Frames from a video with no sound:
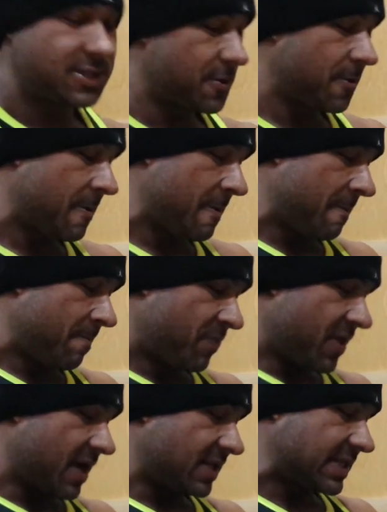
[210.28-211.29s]
So
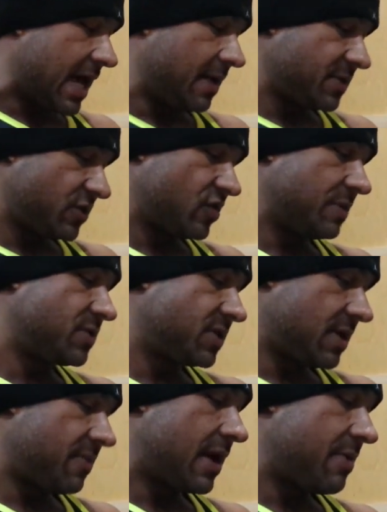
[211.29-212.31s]
scallops and shrimp are
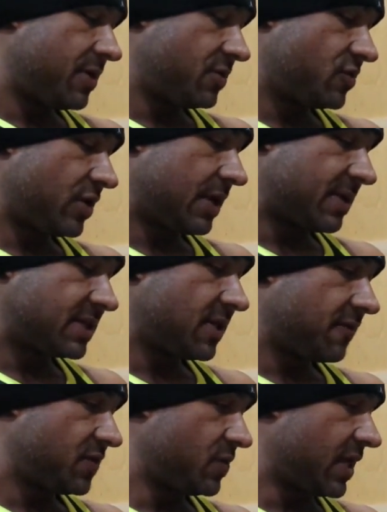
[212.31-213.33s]
something that I've been treating
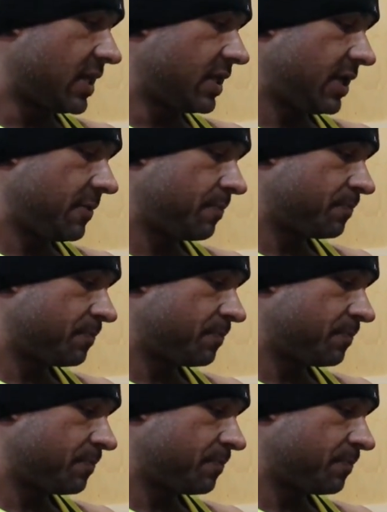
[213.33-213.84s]
myself to lately.